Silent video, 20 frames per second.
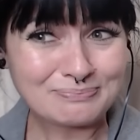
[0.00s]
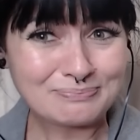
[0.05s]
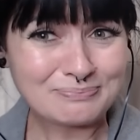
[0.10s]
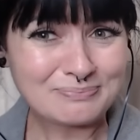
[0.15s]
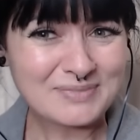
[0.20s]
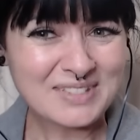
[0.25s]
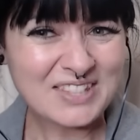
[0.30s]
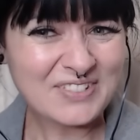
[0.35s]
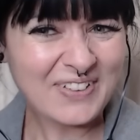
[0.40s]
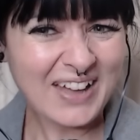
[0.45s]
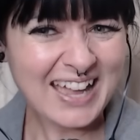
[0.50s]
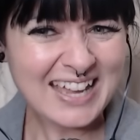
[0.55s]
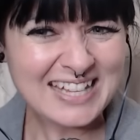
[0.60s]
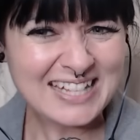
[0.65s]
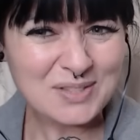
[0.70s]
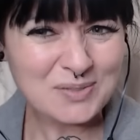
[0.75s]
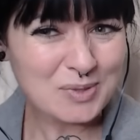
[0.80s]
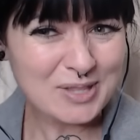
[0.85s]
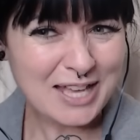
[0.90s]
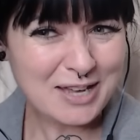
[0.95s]

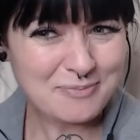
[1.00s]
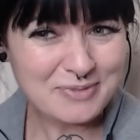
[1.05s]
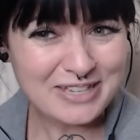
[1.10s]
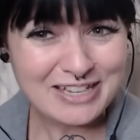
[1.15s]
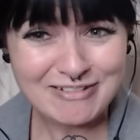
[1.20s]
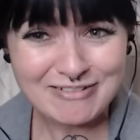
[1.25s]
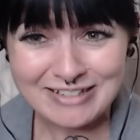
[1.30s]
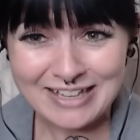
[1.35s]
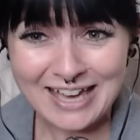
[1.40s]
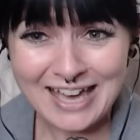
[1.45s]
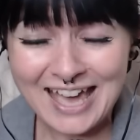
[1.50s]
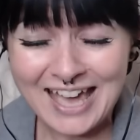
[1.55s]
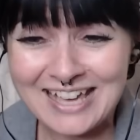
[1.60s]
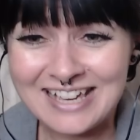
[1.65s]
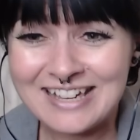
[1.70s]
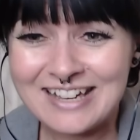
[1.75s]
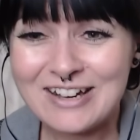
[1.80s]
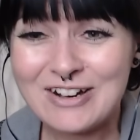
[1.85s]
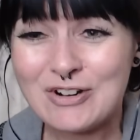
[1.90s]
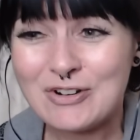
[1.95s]
suffice? Would that be okay?
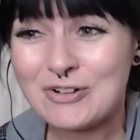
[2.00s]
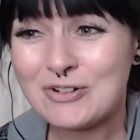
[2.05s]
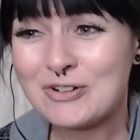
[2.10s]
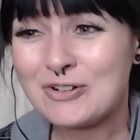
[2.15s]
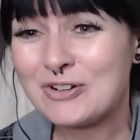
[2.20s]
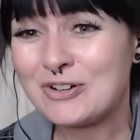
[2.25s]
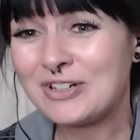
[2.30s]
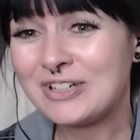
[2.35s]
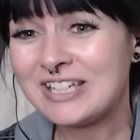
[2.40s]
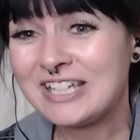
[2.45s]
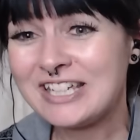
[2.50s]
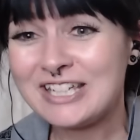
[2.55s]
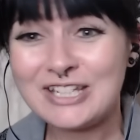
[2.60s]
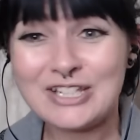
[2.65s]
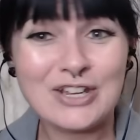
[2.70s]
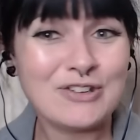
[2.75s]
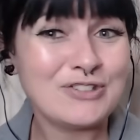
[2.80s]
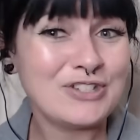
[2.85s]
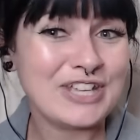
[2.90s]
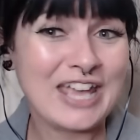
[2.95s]
Or, do
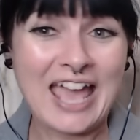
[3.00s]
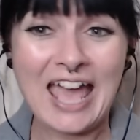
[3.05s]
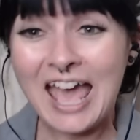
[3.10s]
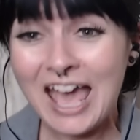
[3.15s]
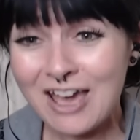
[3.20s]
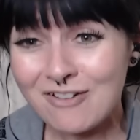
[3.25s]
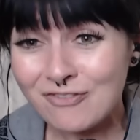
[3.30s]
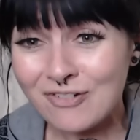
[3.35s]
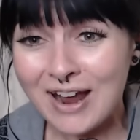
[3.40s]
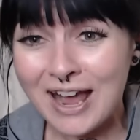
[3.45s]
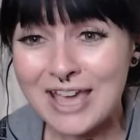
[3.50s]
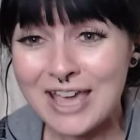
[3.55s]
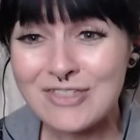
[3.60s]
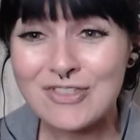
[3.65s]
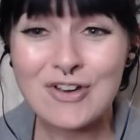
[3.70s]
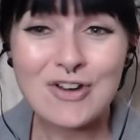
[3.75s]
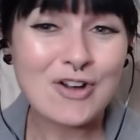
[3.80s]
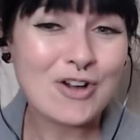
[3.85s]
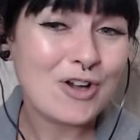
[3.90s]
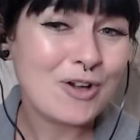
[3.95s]
you air fry
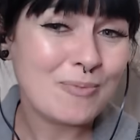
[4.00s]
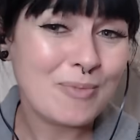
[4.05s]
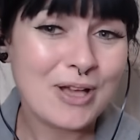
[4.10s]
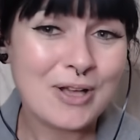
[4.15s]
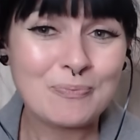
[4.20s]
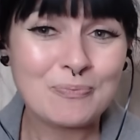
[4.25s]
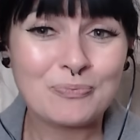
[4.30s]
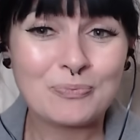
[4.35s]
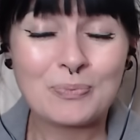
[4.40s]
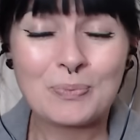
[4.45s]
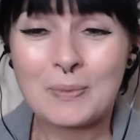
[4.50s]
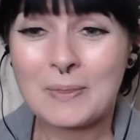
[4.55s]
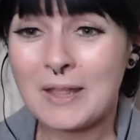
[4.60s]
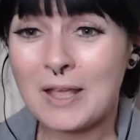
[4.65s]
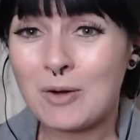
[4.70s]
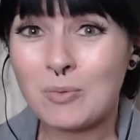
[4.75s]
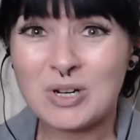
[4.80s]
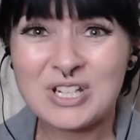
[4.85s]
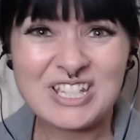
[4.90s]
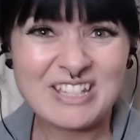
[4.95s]
them?
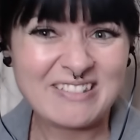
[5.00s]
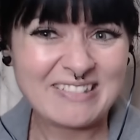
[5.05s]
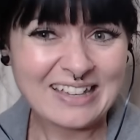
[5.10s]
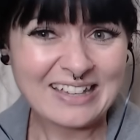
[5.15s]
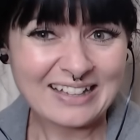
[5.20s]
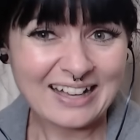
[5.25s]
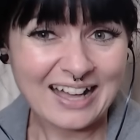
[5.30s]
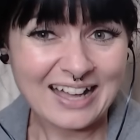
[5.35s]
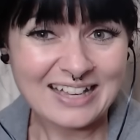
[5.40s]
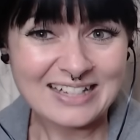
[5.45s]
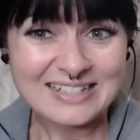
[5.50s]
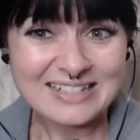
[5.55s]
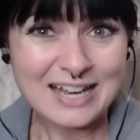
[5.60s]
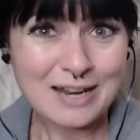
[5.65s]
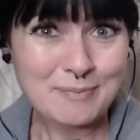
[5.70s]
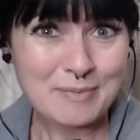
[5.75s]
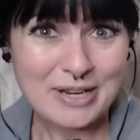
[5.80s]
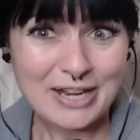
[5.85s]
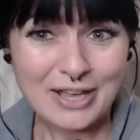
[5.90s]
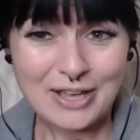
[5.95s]
What do you think, guys?
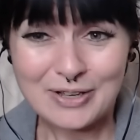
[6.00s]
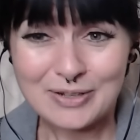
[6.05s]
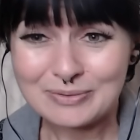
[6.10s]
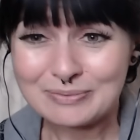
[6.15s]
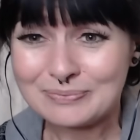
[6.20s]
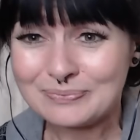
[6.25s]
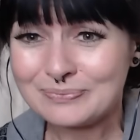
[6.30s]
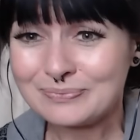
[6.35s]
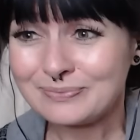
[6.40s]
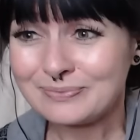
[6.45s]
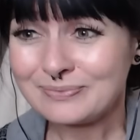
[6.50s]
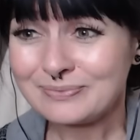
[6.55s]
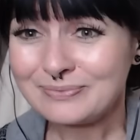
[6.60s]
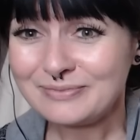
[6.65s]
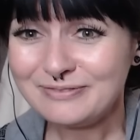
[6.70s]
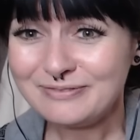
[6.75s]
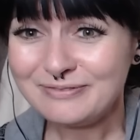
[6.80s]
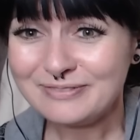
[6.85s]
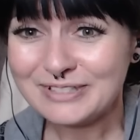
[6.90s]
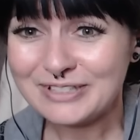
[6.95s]
Let me know.
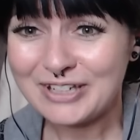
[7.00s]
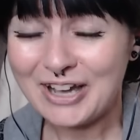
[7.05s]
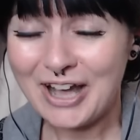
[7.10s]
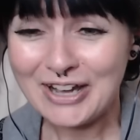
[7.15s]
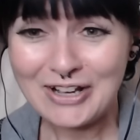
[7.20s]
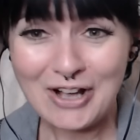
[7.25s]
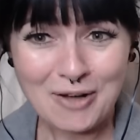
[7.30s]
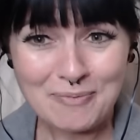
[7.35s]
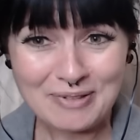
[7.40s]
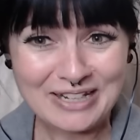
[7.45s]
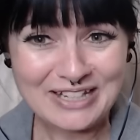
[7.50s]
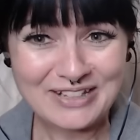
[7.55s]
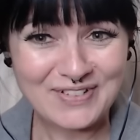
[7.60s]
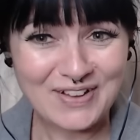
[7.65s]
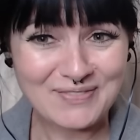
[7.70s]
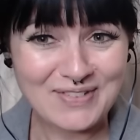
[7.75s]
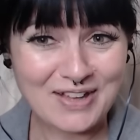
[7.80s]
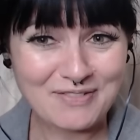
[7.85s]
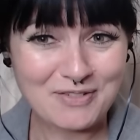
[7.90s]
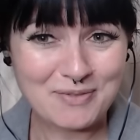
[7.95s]
I can't believe
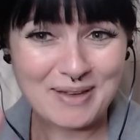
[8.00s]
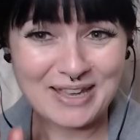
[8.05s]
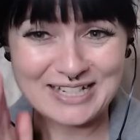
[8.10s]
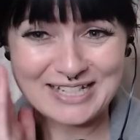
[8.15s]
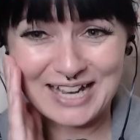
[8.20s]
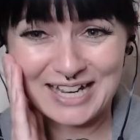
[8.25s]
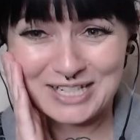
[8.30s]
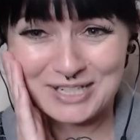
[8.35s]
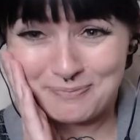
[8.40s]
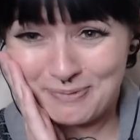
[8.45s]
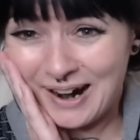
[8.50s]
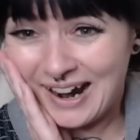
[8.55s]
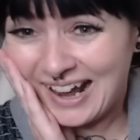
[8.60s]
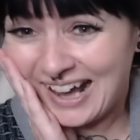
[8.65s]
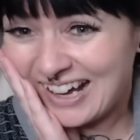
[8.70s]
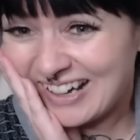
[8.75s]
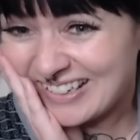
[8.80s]
I've never made hash browns.